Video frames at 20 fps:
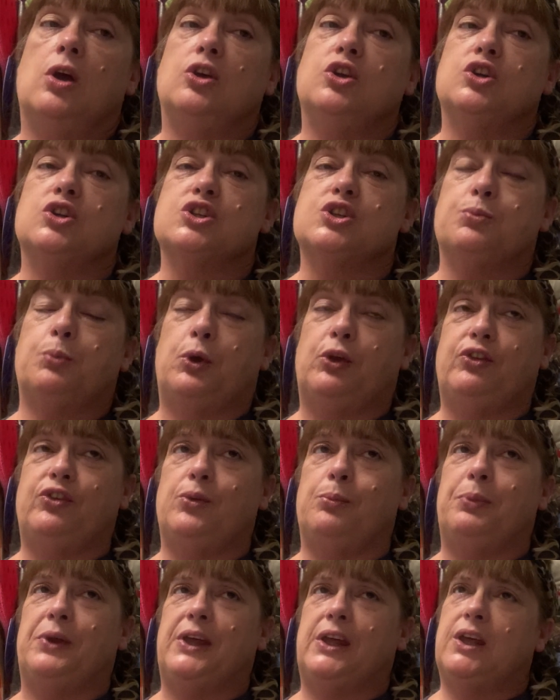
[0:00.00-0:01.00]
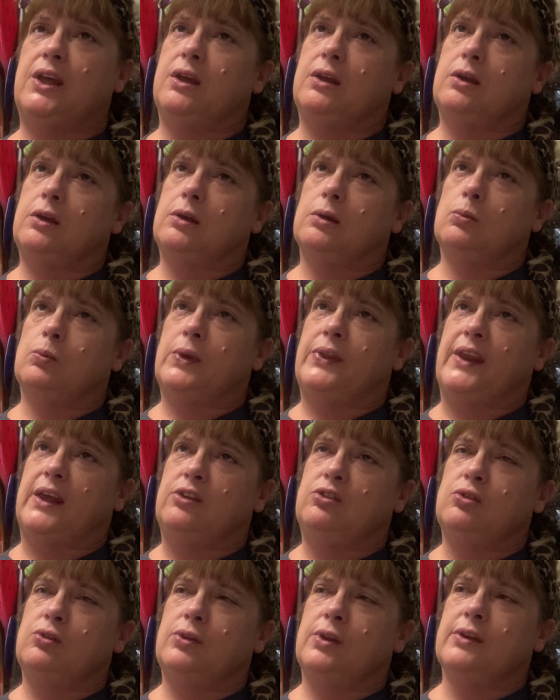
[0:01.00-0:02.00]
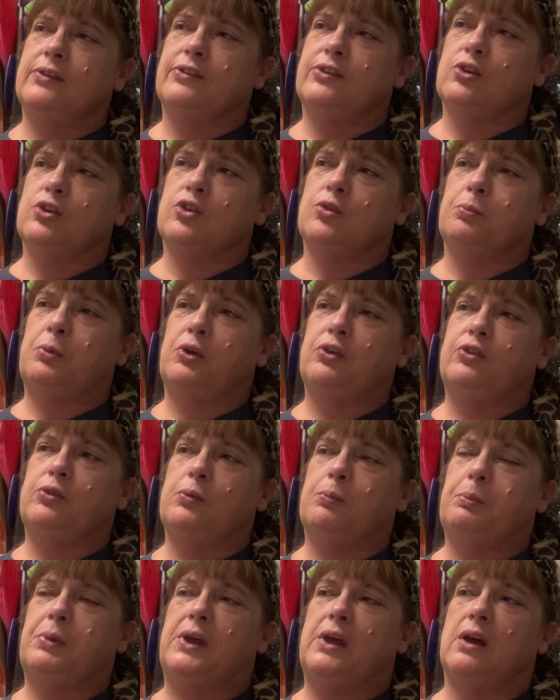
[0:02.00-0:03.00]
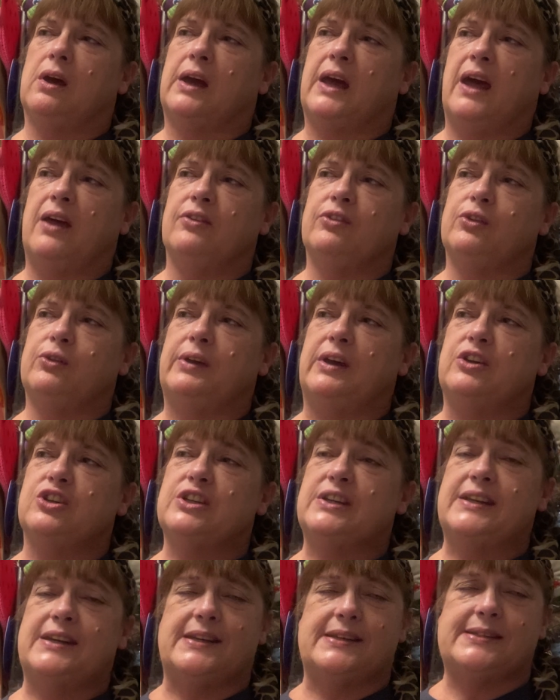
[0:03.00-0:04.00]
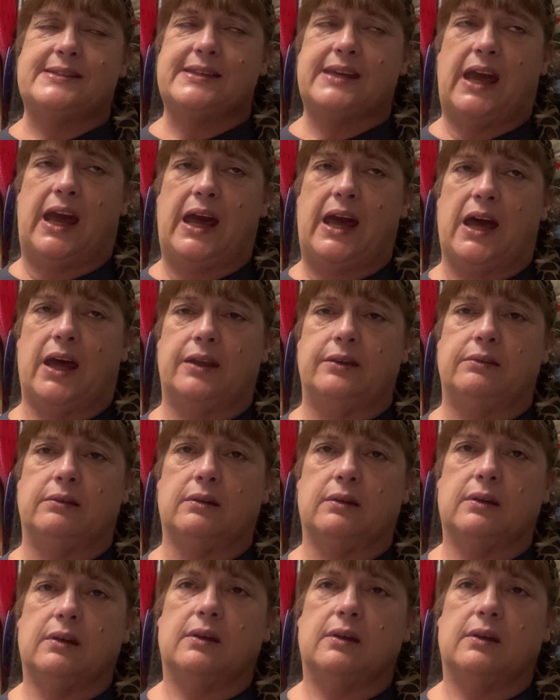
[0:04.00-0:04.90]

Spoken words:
you're supposed to be, when they do this, there's supposed to be a consultation and a scan